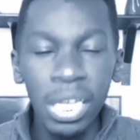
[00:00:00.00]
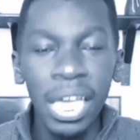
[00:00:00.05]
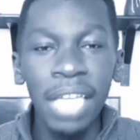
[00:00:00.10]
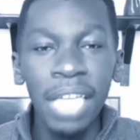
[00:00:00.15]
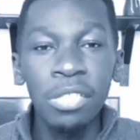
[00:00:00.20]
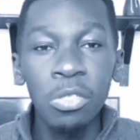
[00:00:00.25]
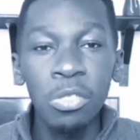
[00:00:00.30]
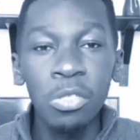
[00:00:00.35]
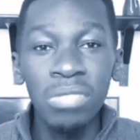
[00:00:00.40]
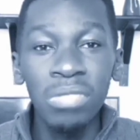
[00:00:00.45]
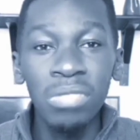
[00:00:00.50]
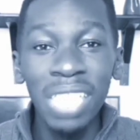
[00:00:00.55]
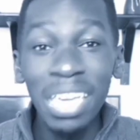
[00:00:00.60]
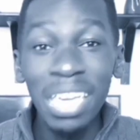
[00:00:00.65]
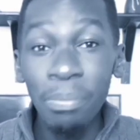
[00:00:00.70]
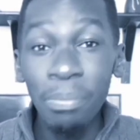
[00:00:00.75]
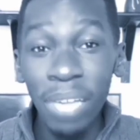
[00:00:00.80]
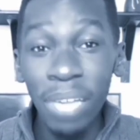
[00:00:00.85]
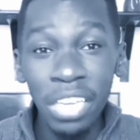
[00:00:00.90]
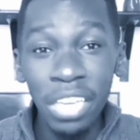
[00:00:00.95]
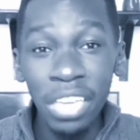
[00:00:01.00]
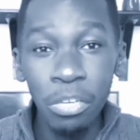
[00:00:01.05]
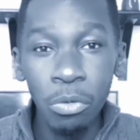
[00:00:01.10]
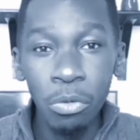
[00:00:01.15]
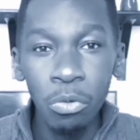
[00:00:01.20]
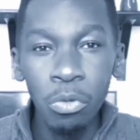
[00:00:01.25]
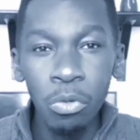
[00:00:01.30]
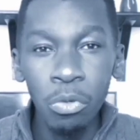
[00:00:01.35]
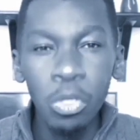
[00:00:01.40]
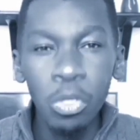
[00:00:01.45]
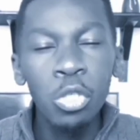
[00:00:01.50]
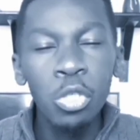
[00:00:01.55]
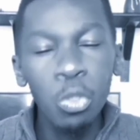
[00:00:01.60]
And so they pay you